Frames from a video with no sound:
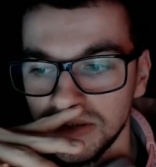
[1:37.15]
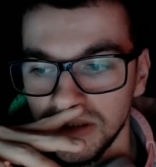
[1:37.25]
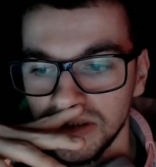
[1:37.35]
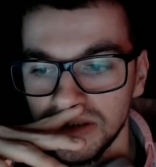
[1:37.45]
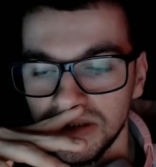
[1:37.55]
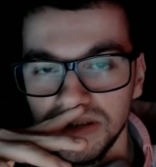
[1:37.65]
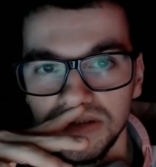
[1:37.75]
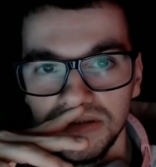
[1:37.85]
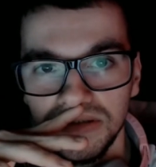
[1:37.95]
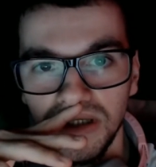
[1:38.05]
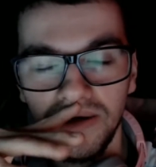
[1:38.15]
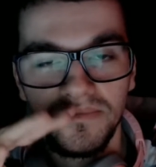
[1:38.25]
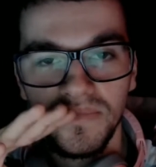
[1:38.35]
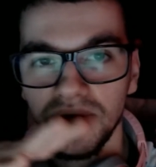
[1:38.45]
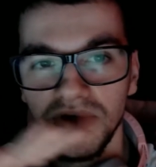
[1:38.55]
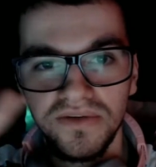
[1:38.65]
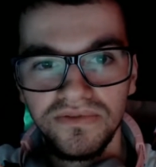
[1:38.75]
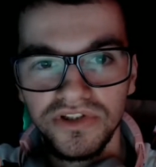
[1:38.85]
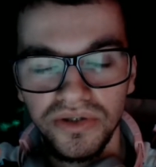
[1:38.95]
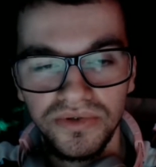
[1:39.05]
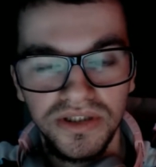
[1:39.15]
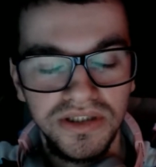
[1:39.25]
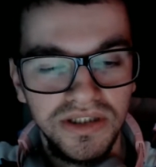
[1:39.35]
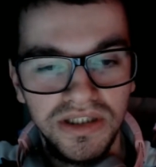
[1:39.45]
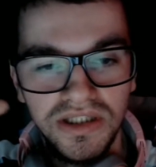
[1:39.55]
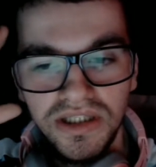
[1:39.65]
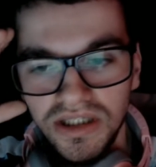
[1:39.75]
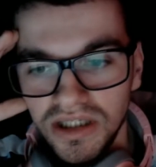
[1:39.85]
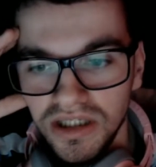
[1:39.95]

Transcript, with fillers: Like, I'm, I'm not even joking.